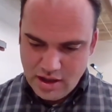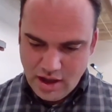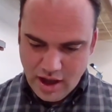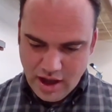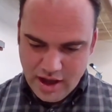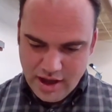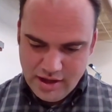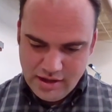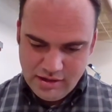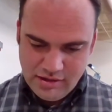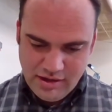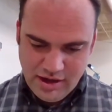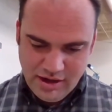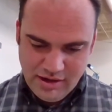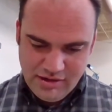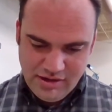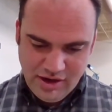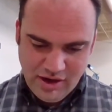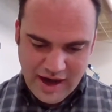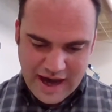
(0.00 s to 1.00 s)

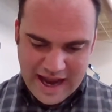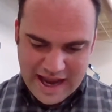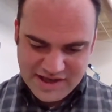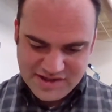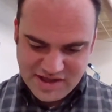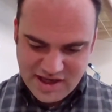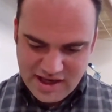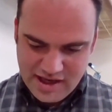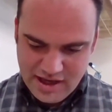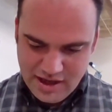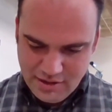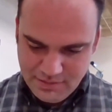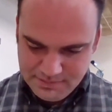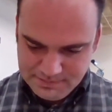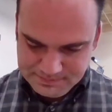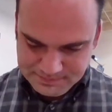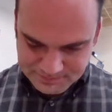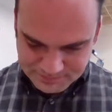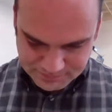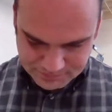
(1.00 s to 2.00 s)
They're asking
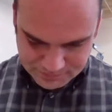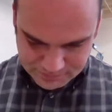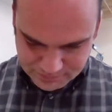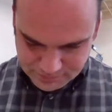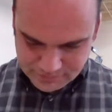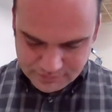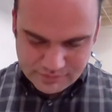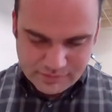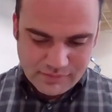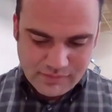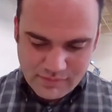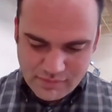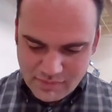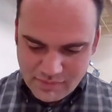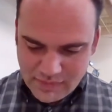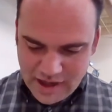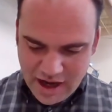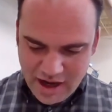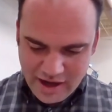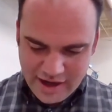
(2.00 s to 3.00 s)
him
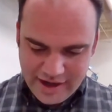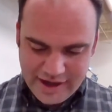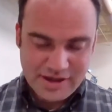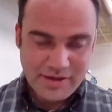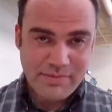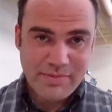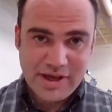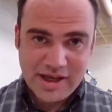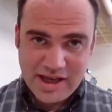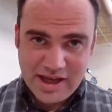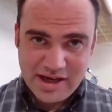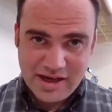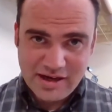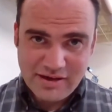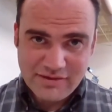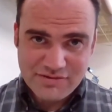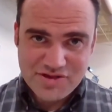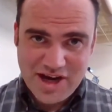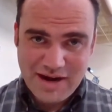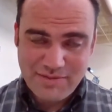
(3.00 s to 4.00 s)
at the beginning
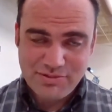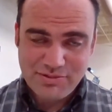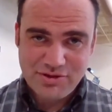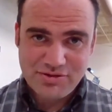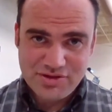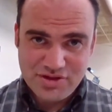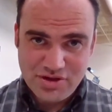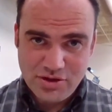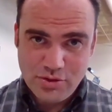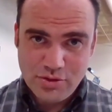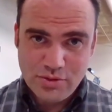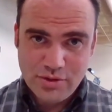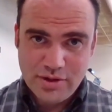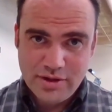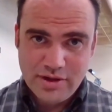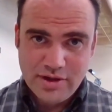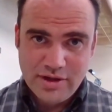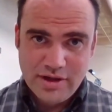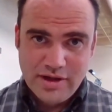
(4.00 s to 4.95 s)
of chapter 2.